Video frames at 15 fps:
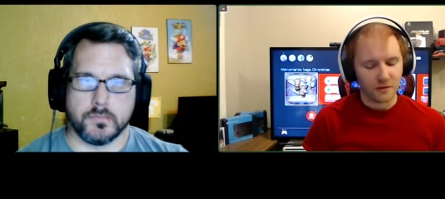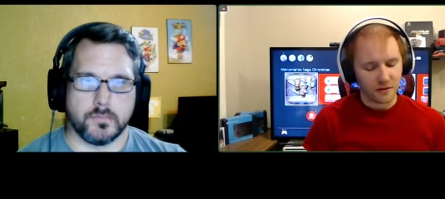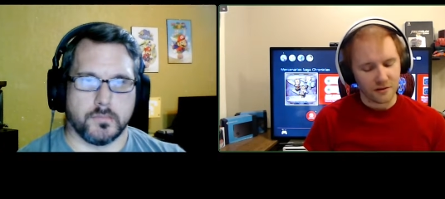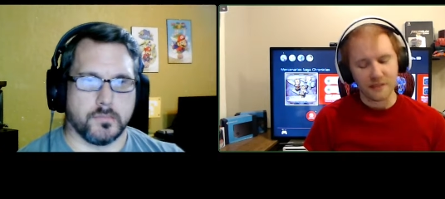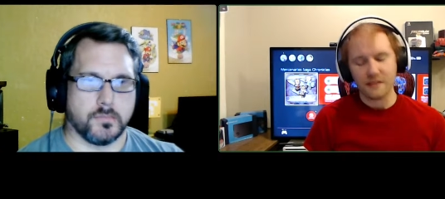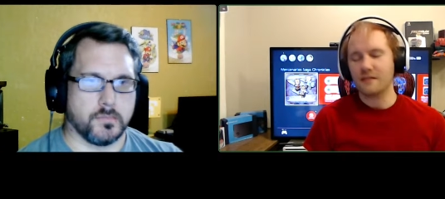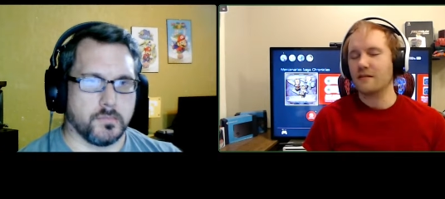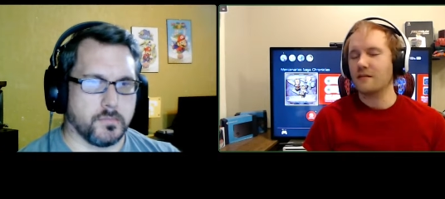Speaker 1: There
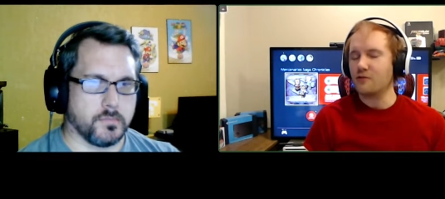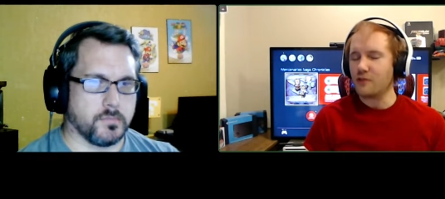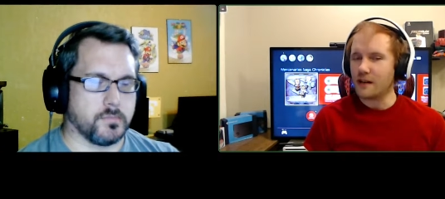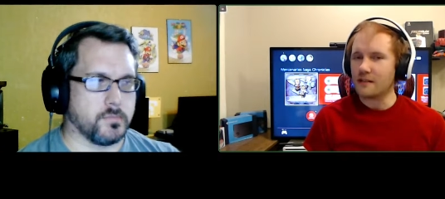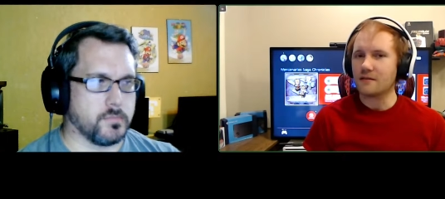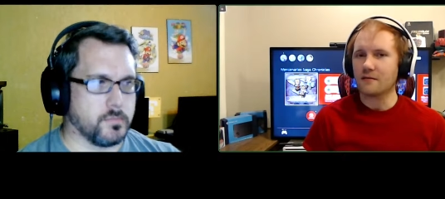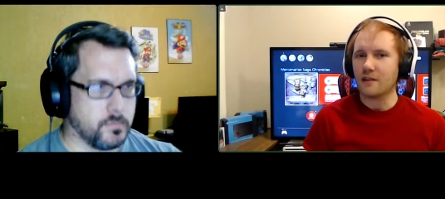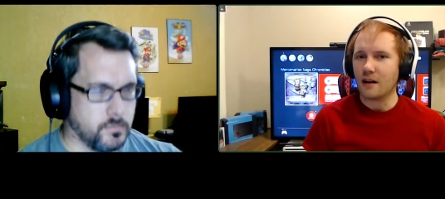is the
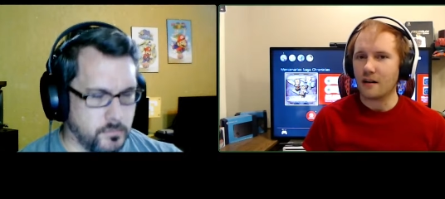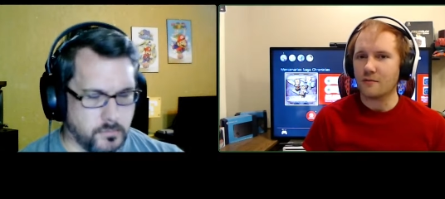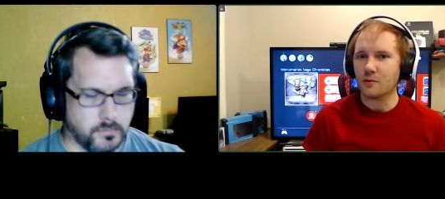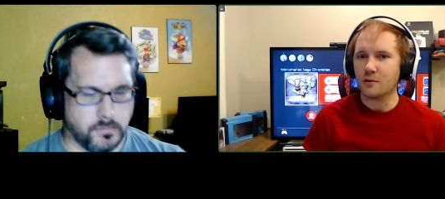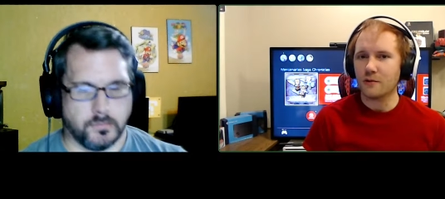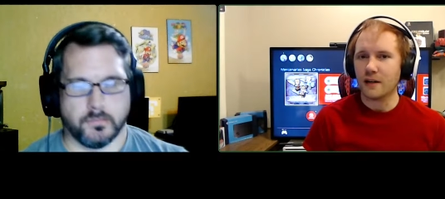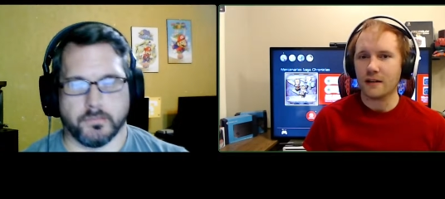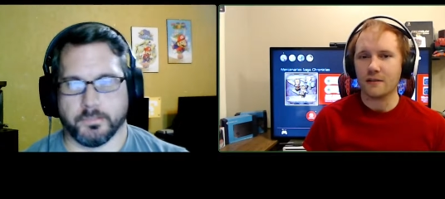chance of mm-hmm. God of War
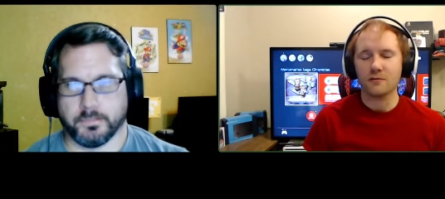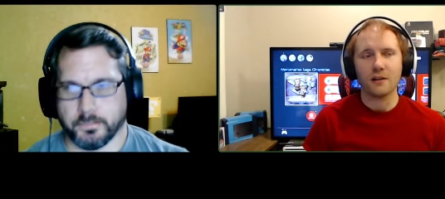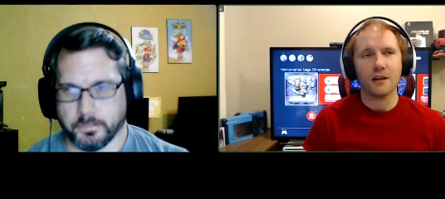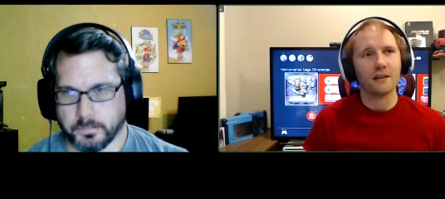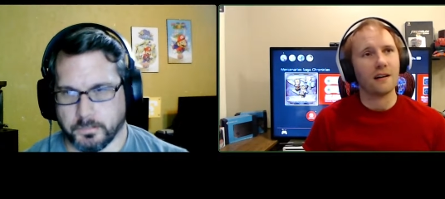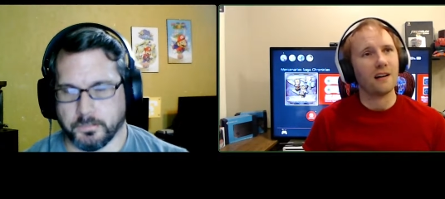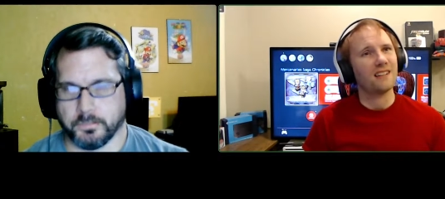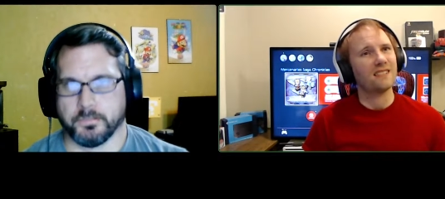
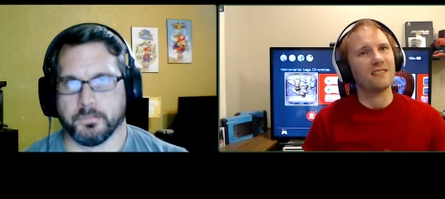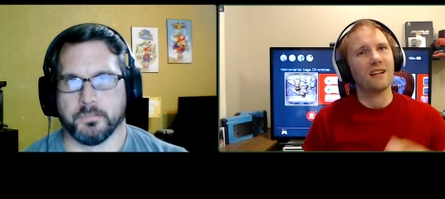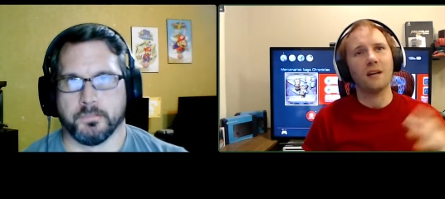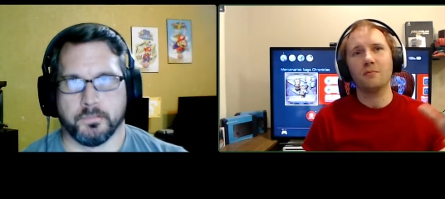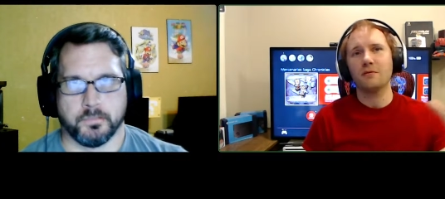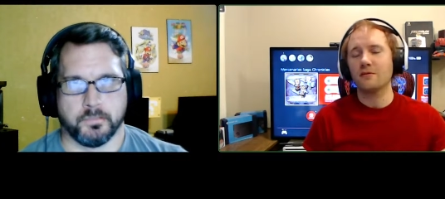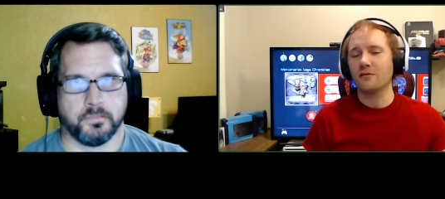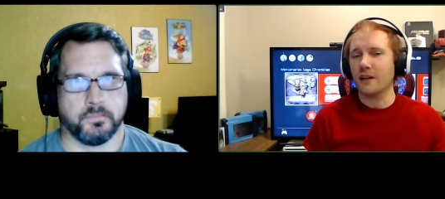Ragnarok on
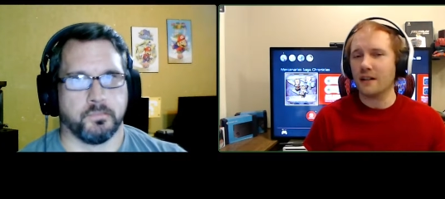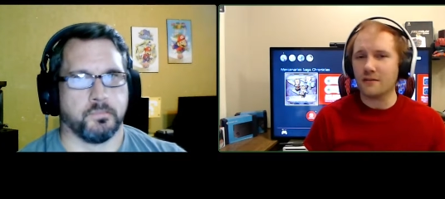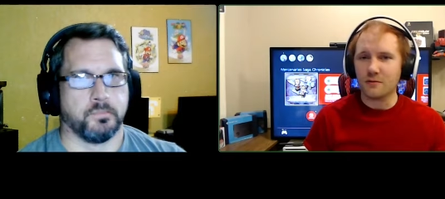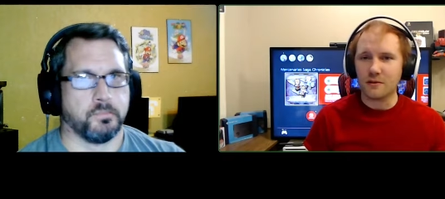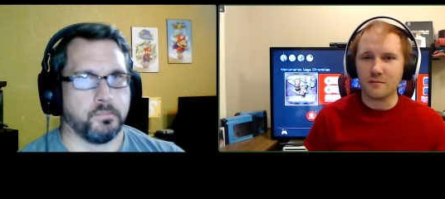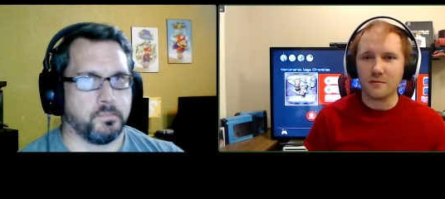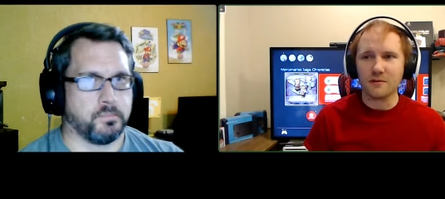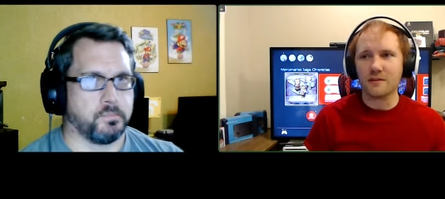top of Gran
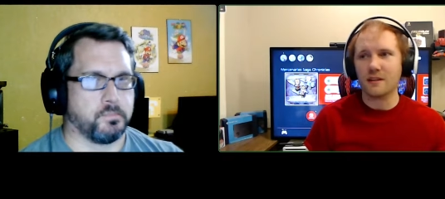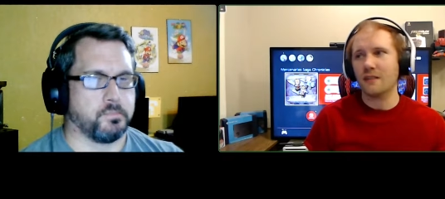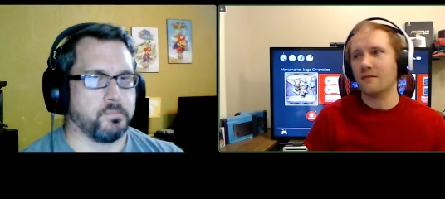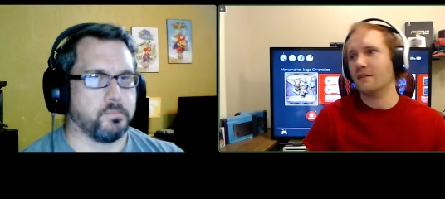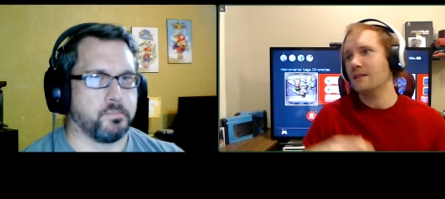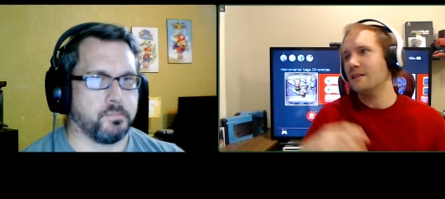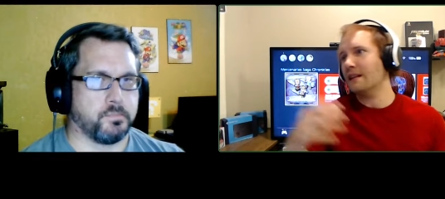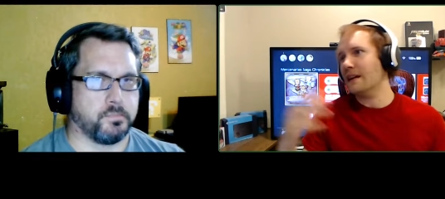Turismo
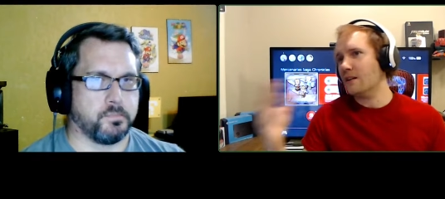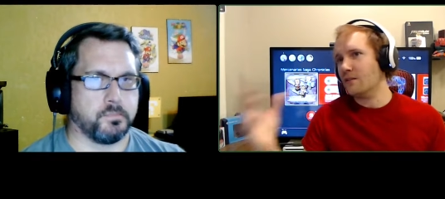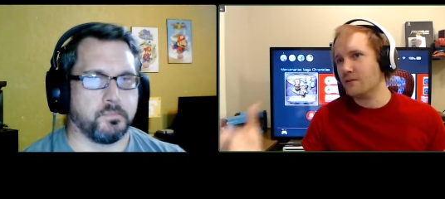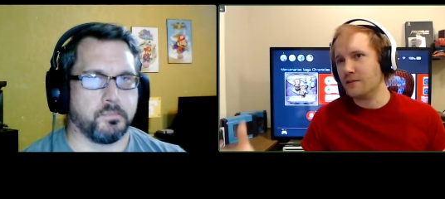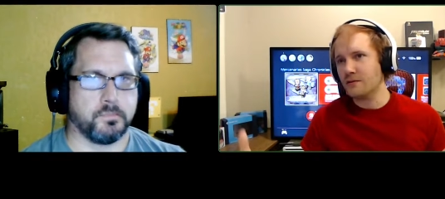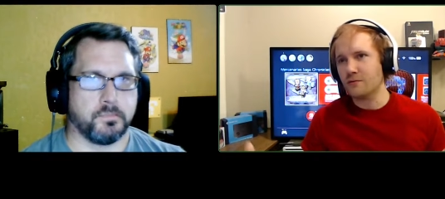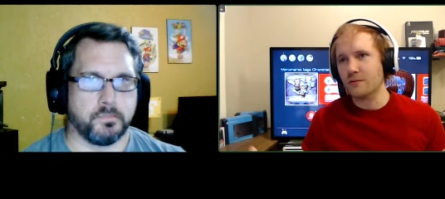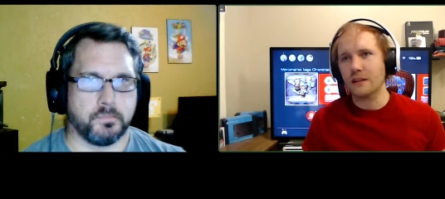seven and
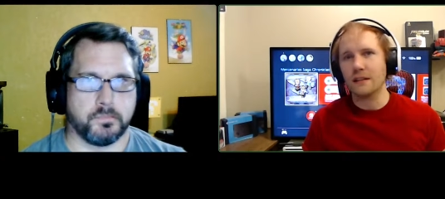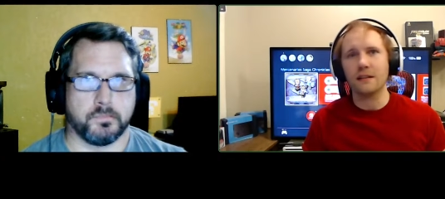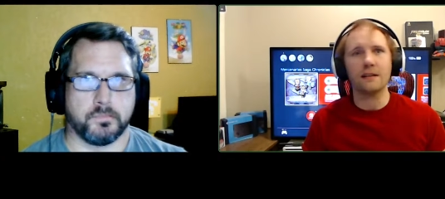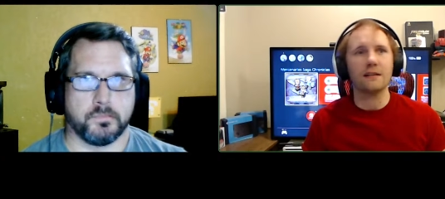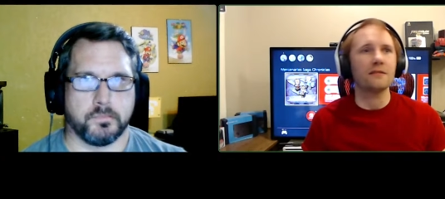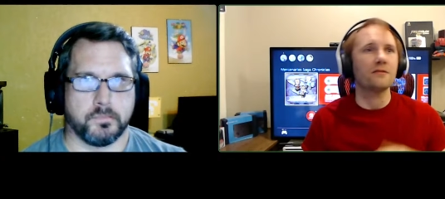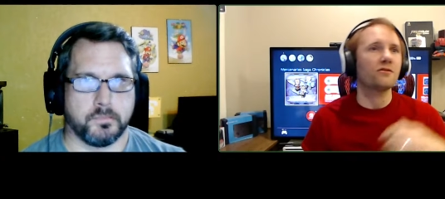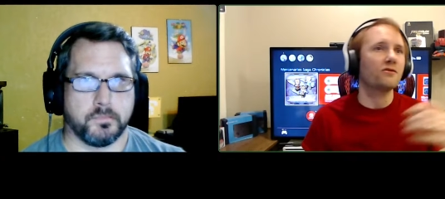Elden
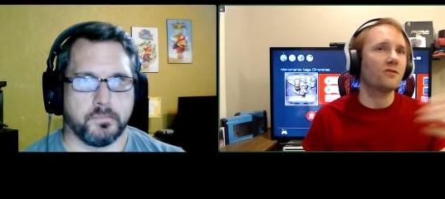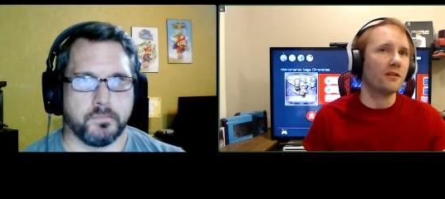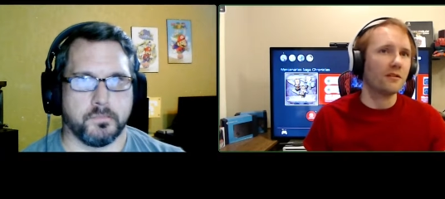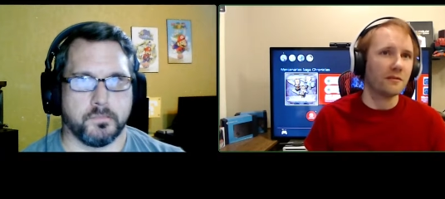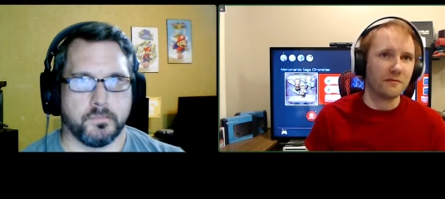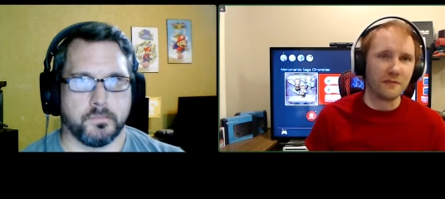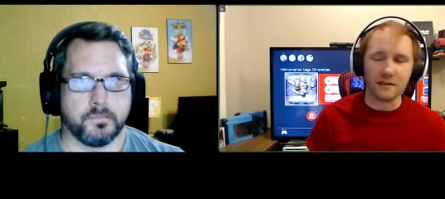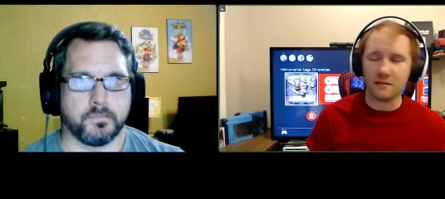Ring and
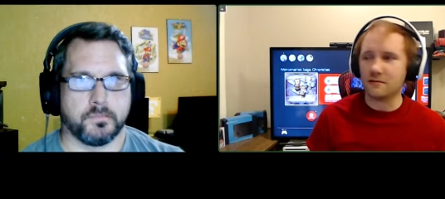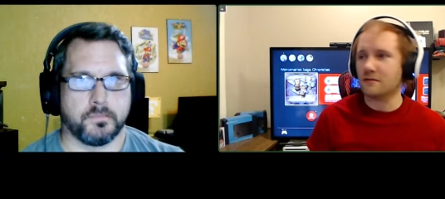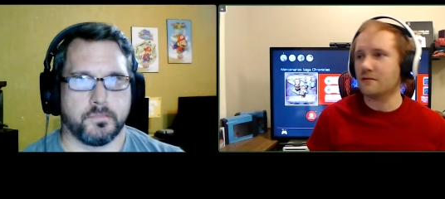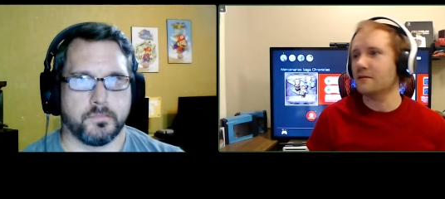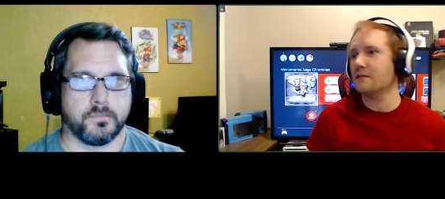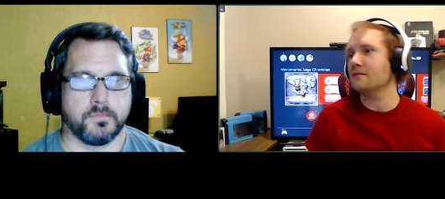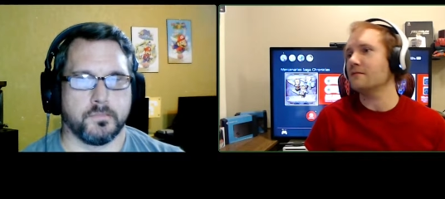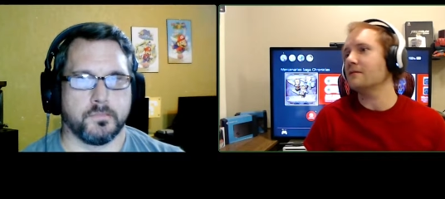
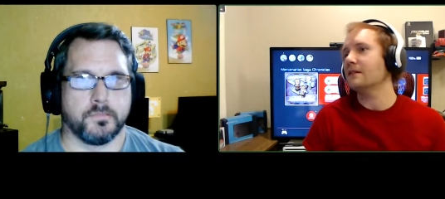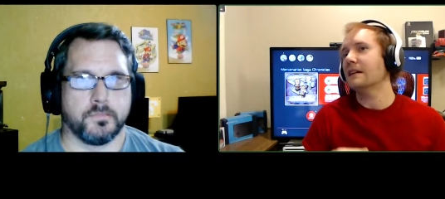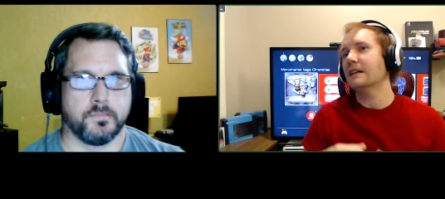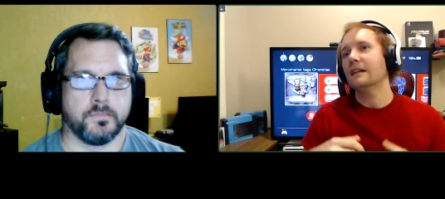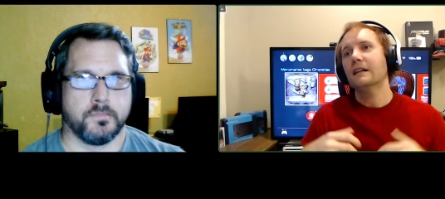Starfield and